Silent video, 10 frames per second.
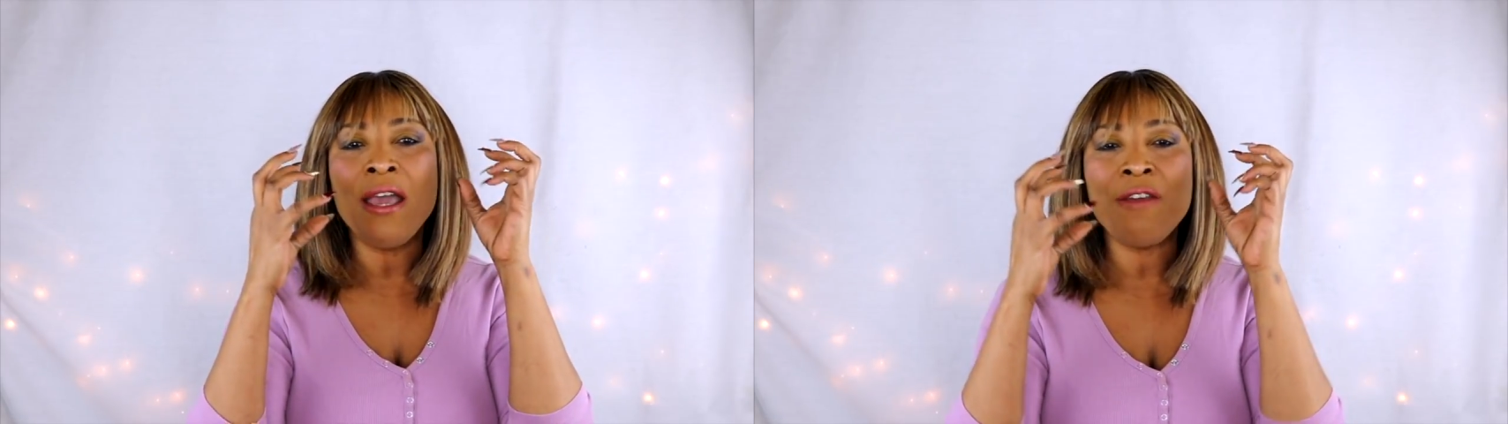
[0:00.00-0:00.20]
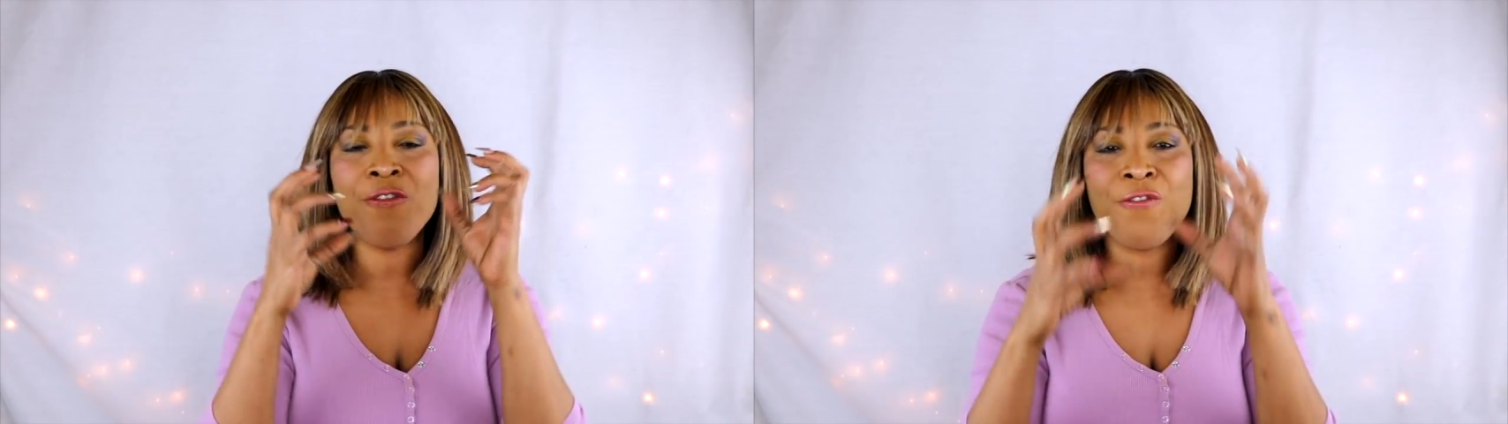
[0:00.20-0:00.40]

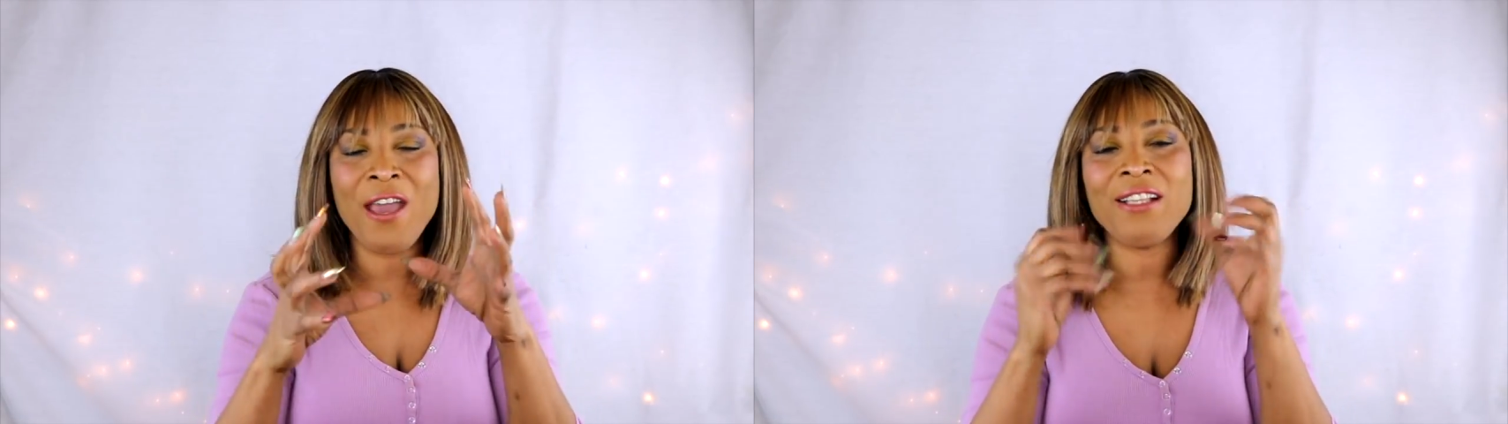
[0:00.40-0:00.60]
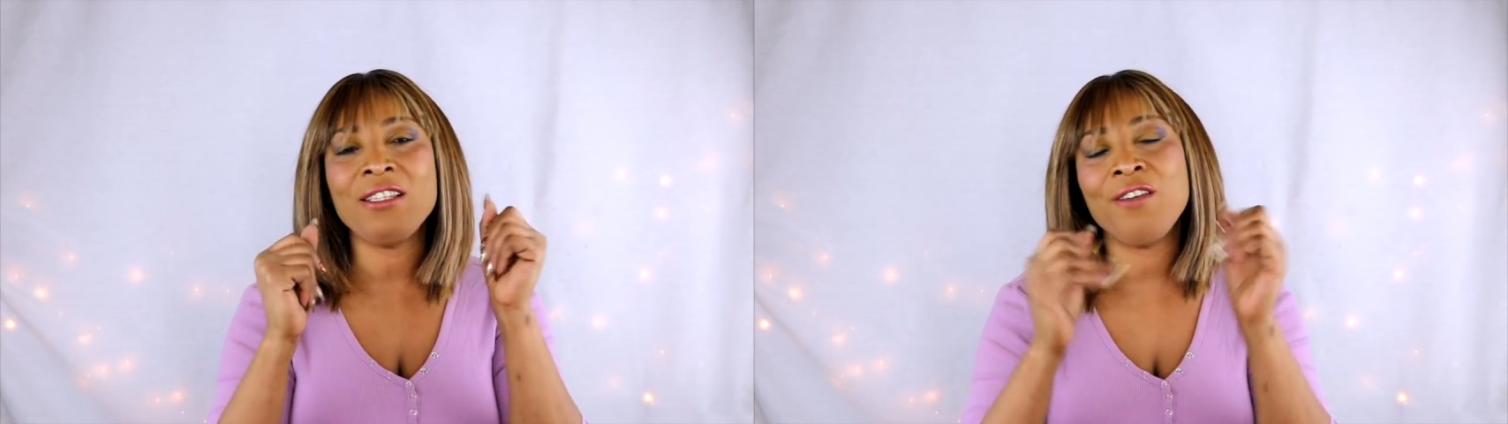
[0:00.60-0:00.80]

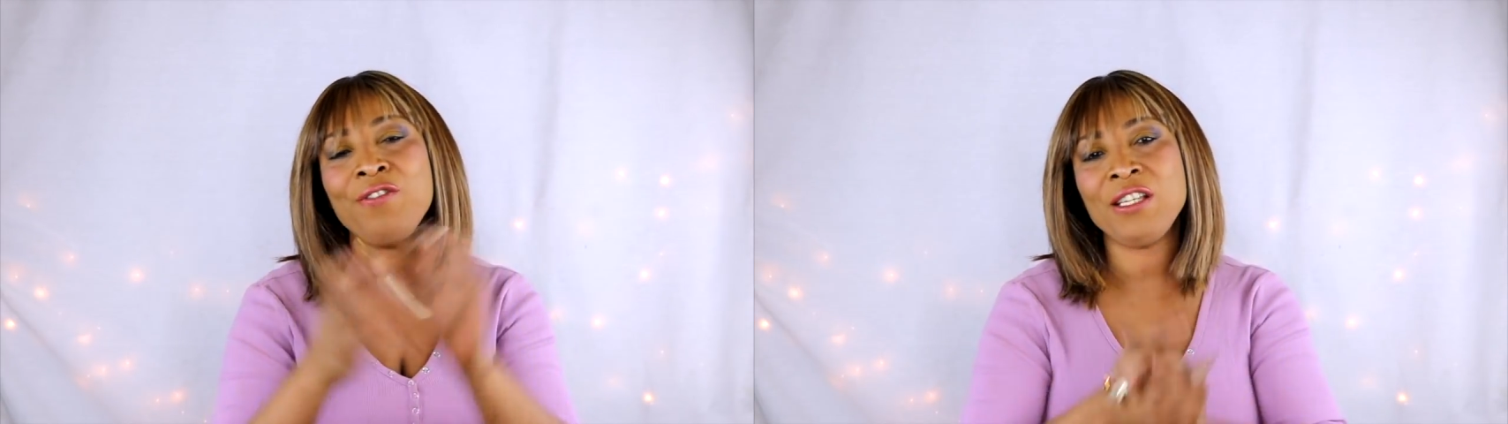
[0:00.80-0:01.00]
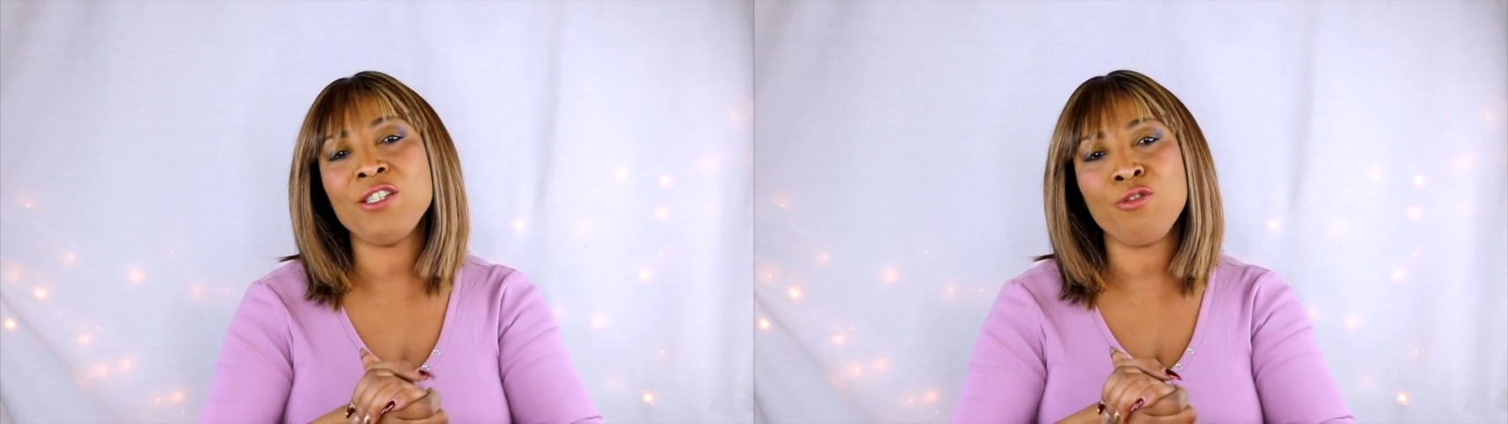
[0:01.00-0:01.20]
effective
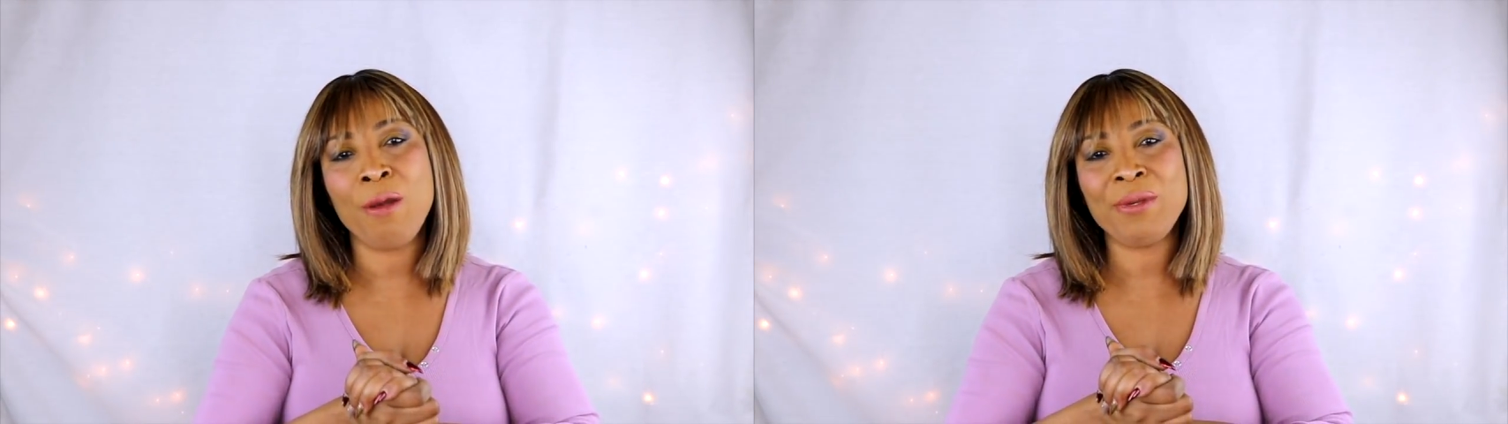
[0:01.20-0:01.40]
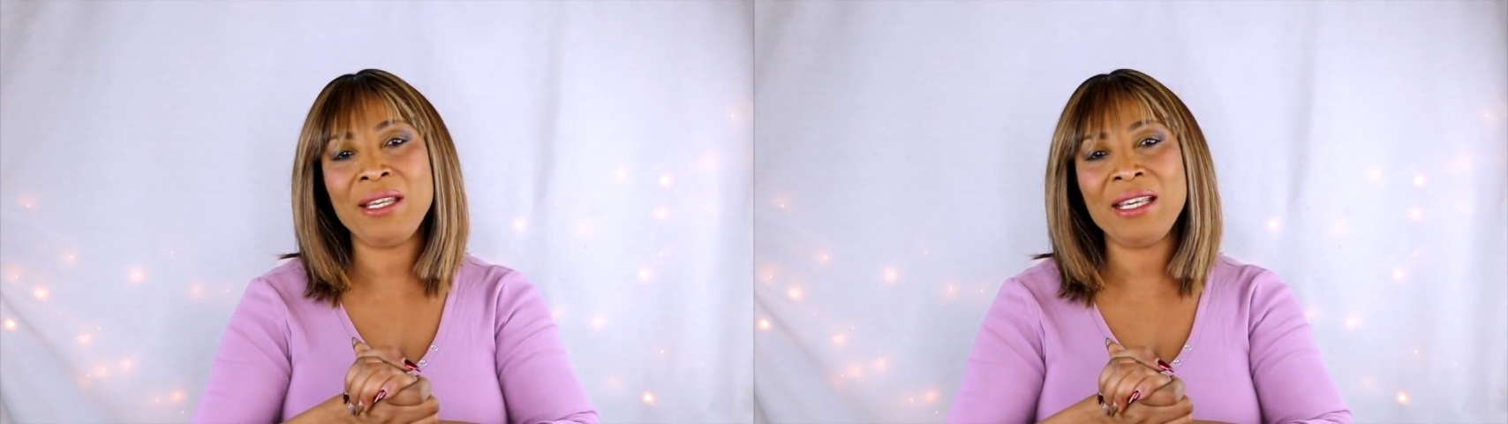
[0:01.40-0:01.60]
this
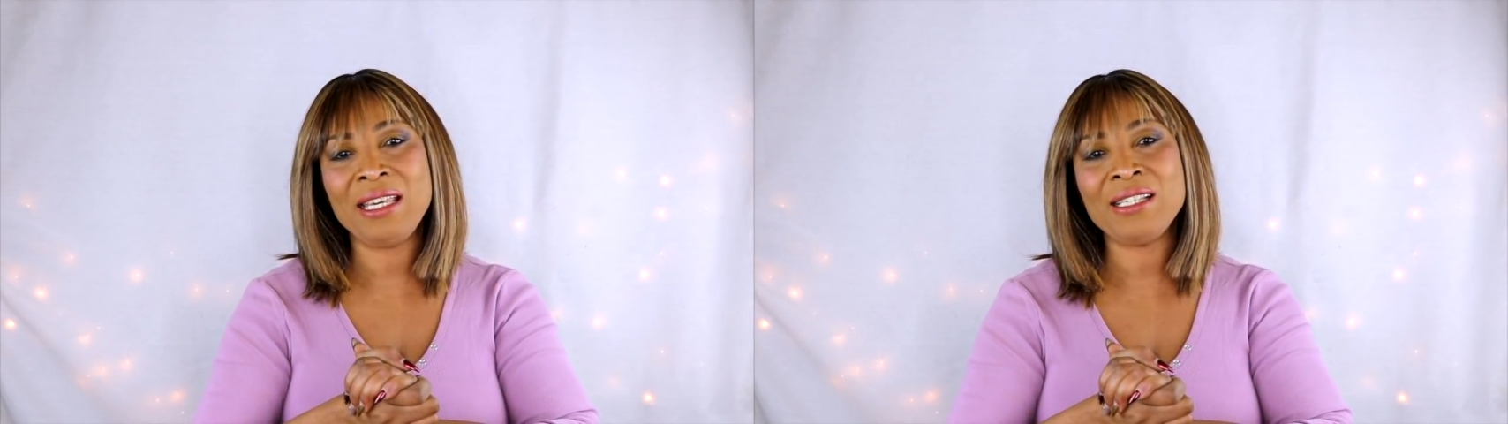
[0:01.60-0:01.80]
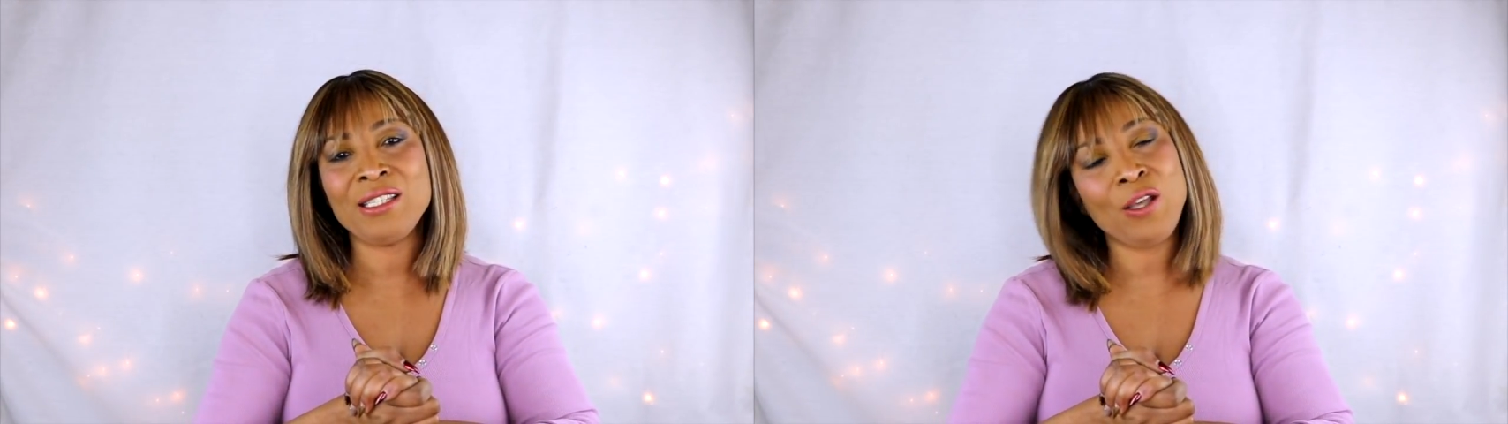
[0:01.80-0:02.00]
remedy remedy
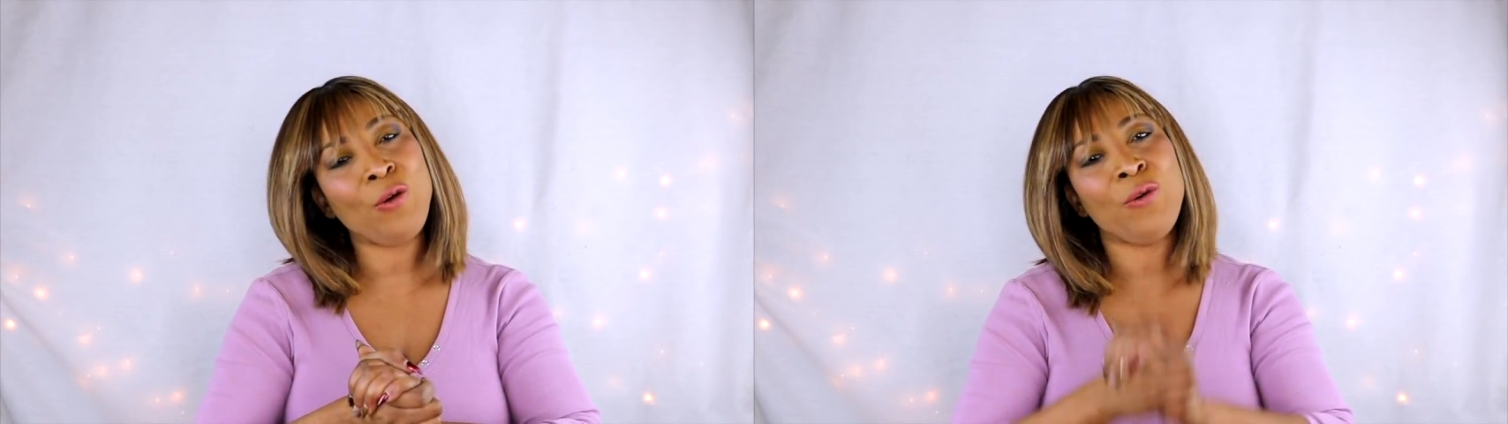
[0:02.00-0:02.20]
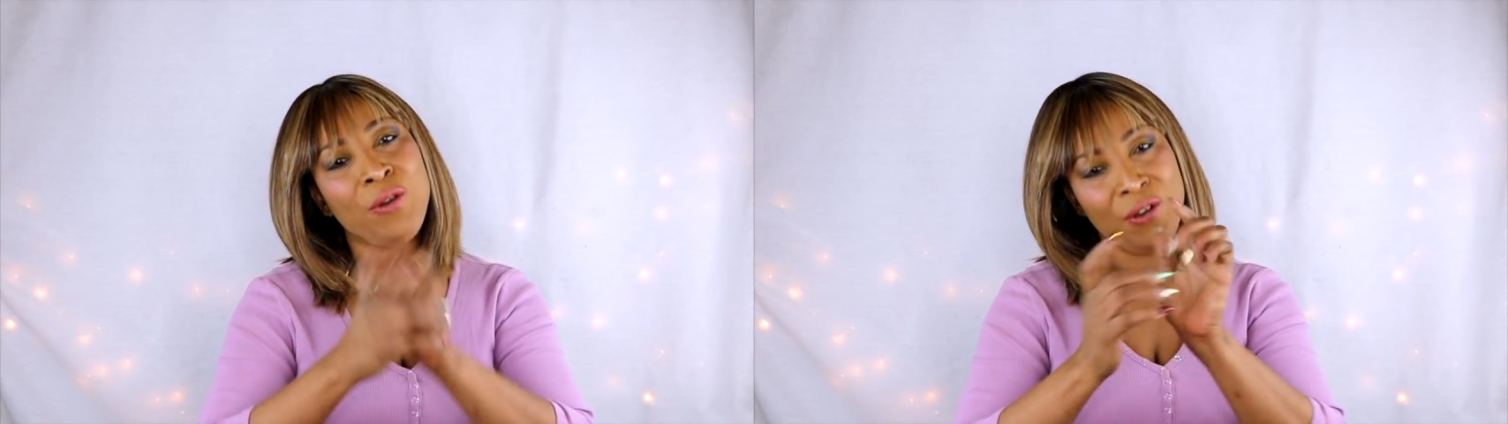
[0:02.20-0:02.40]
is,
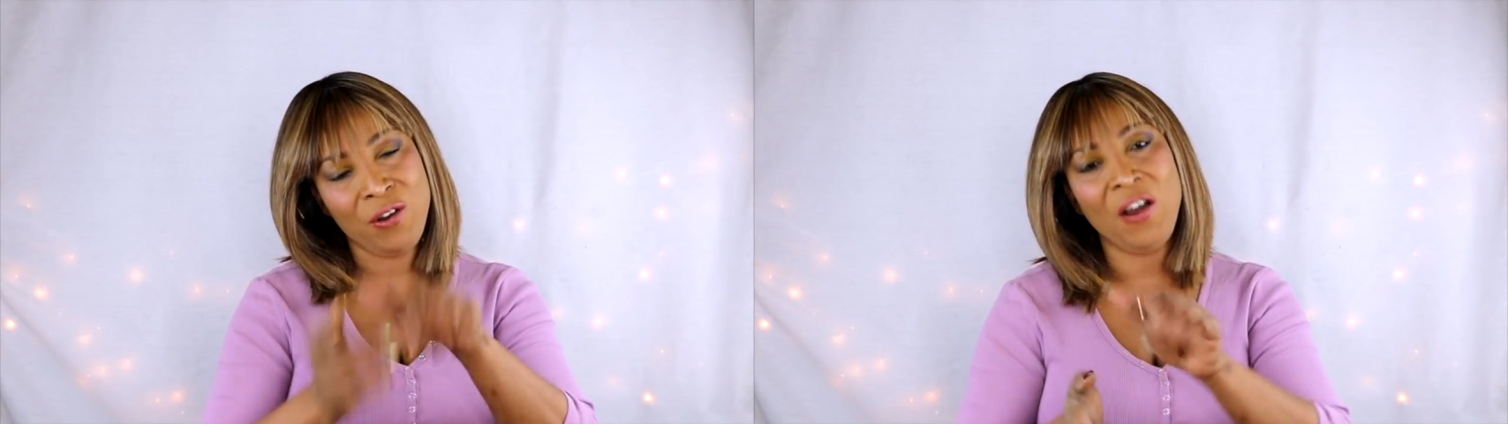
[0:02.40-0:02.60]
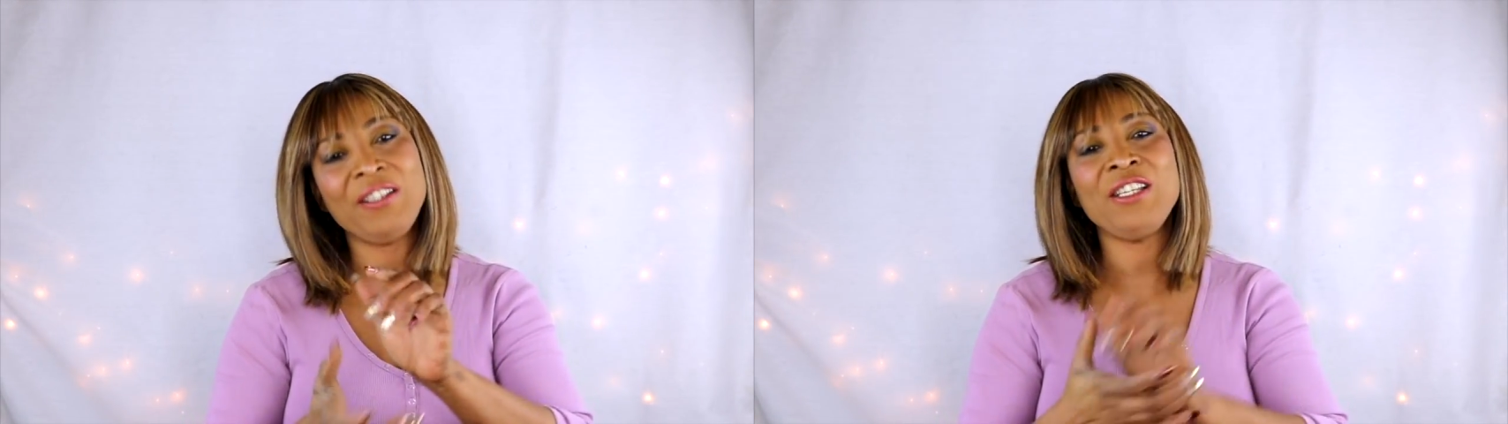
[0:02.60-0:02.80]
so
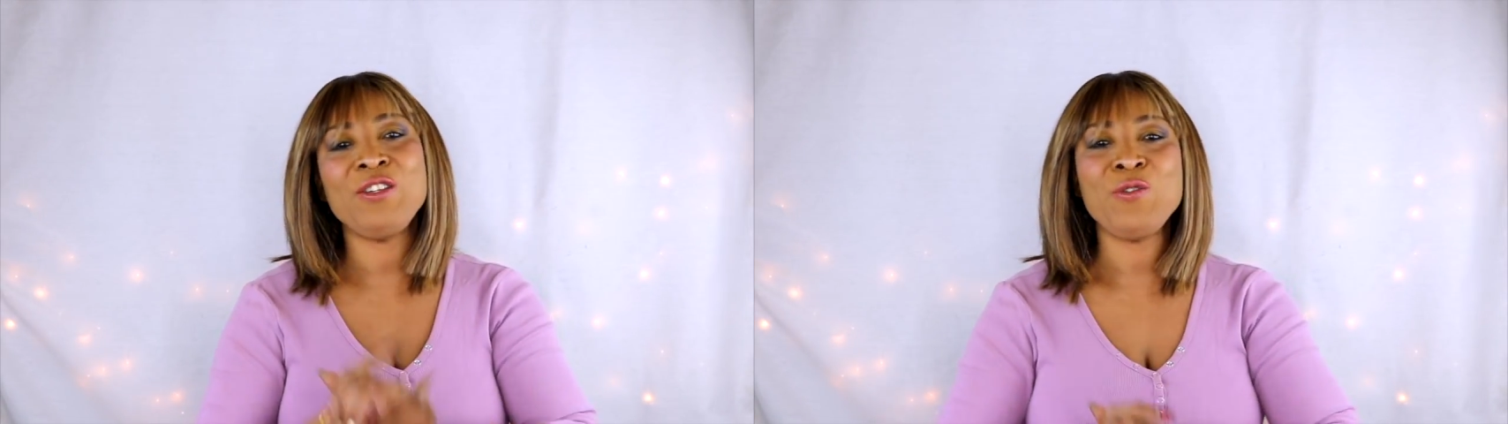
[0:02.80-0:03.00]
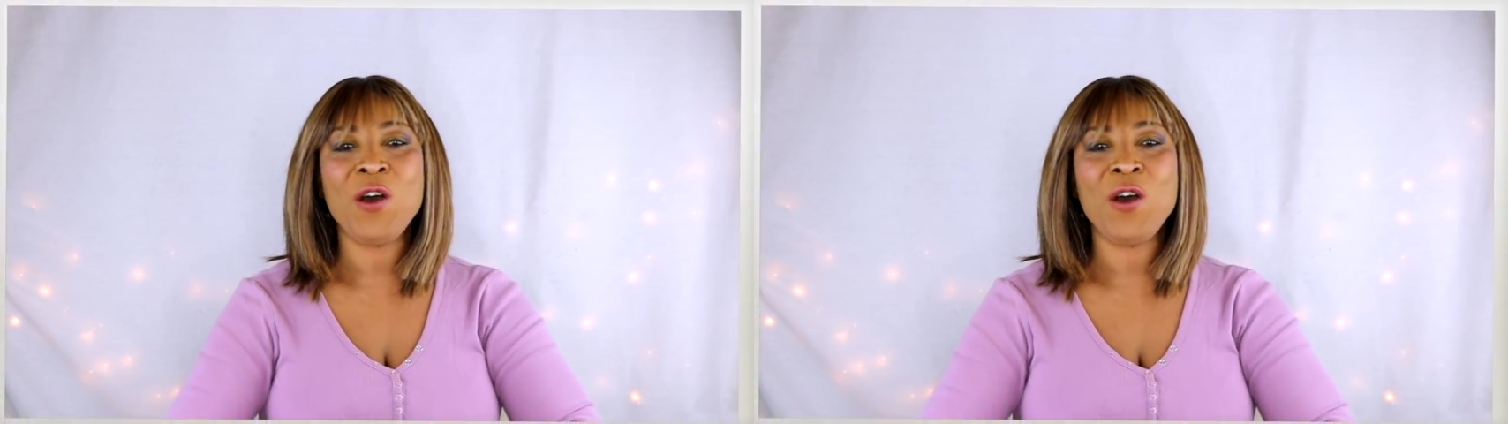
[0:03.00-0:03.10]
continue